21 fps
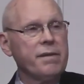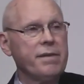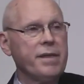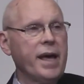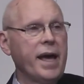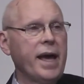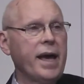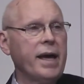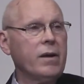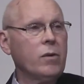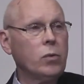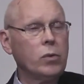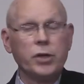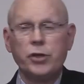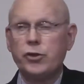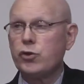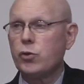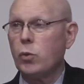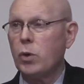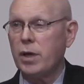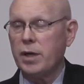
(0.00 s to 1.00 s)
that
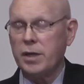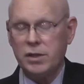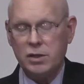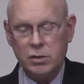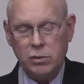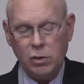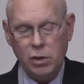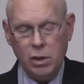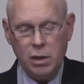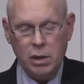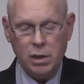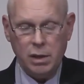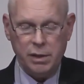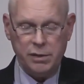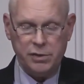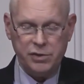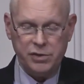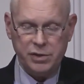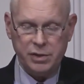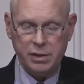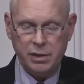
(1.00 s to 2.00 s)
which was
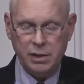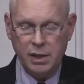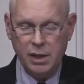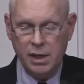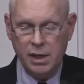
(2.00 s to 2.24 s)
lost.